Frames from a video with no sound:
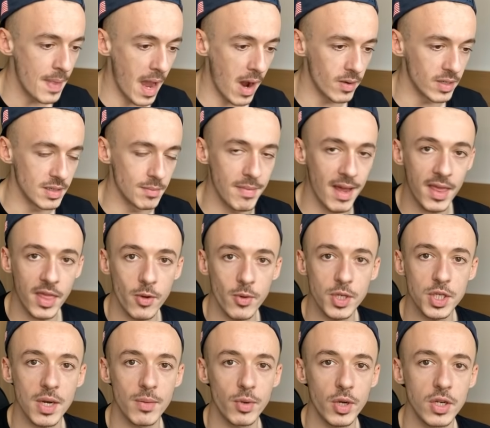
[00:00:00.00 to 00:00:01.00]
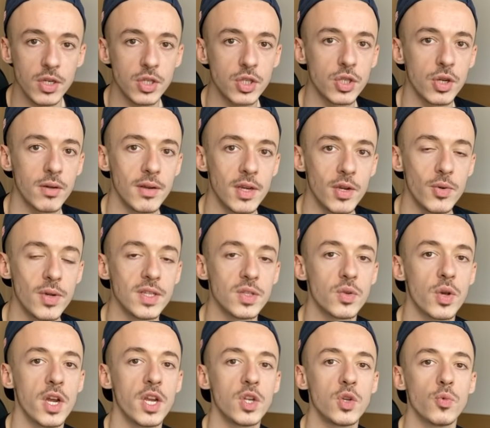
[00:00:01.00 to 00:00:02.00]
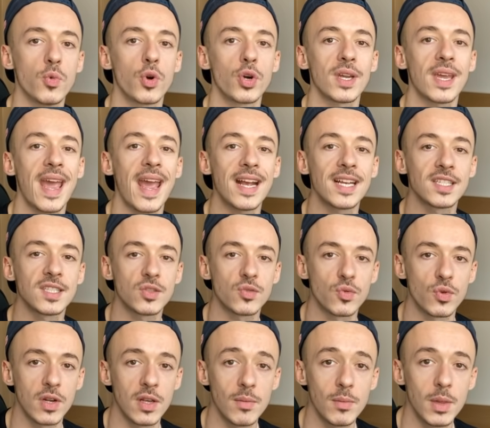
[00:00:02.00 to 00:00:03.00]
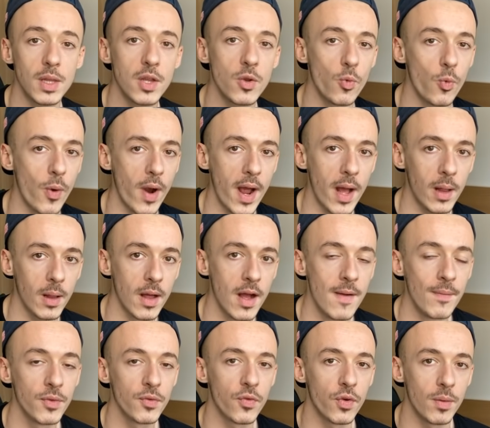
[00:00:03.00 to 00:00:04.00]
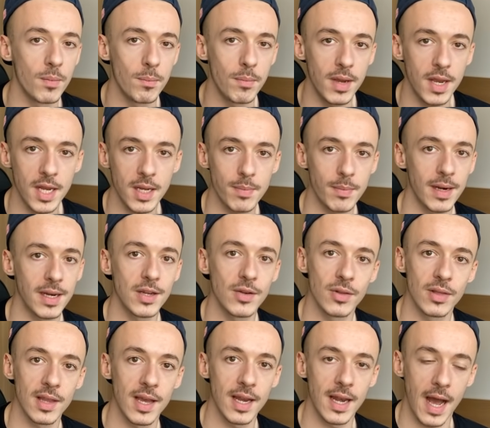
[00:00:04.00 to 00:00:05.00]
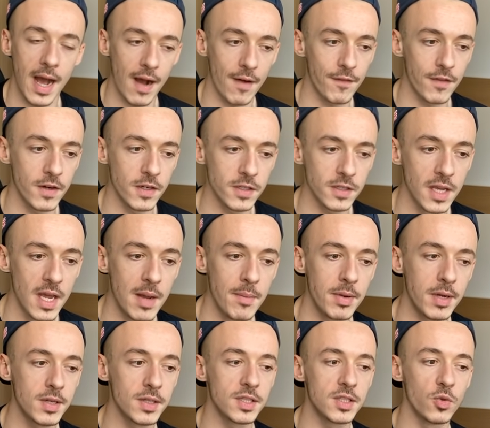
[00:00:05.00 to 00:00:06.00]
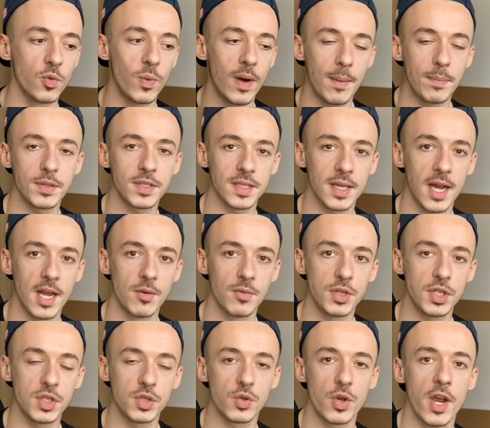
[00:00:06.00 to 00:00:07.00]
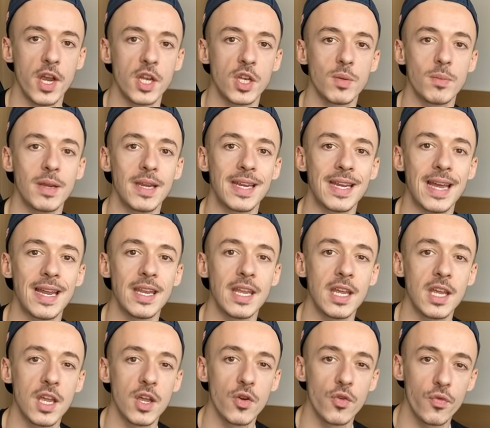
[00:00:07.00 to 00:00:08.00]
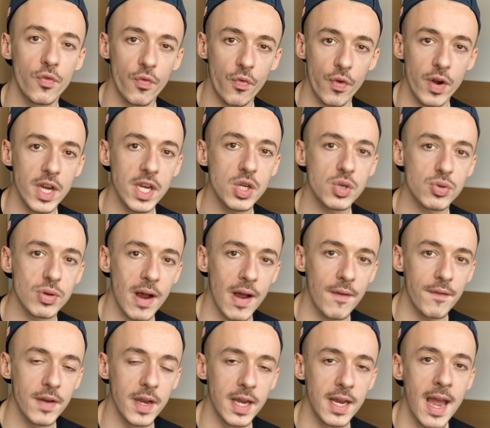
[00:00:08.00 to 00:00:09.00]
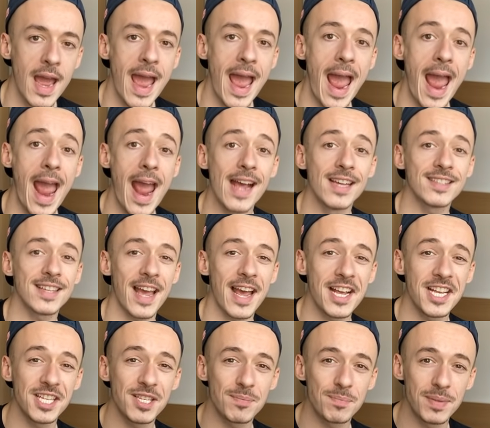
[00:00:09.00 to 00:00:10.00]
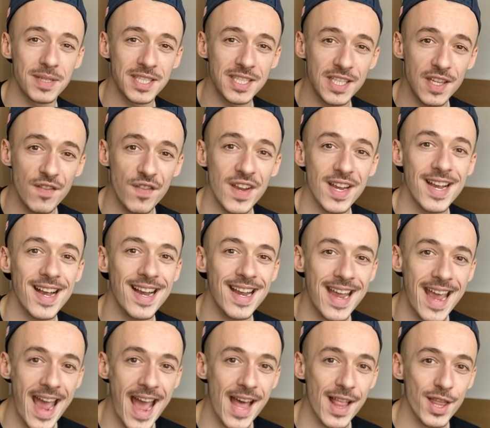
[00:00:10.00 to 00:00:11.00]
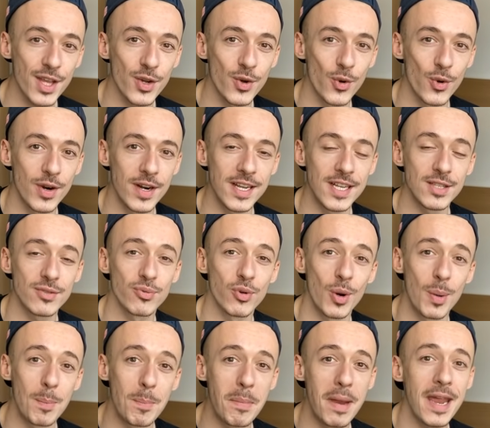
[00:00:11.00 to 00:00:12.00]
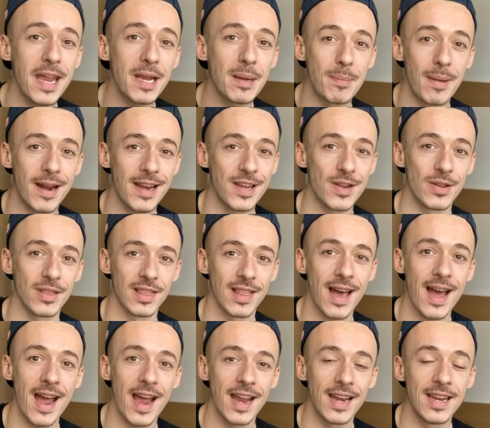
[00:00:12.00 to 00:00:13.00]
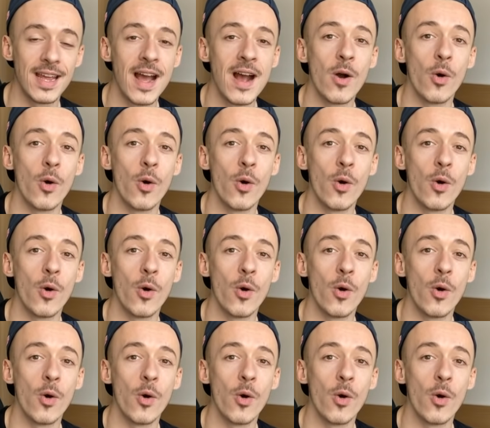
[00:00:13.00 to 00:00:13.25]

Now the method which I'm going to show you is going to work extremely well for make money online offers, because the website which is going to be getting you free traffic has a specific categories for make money online,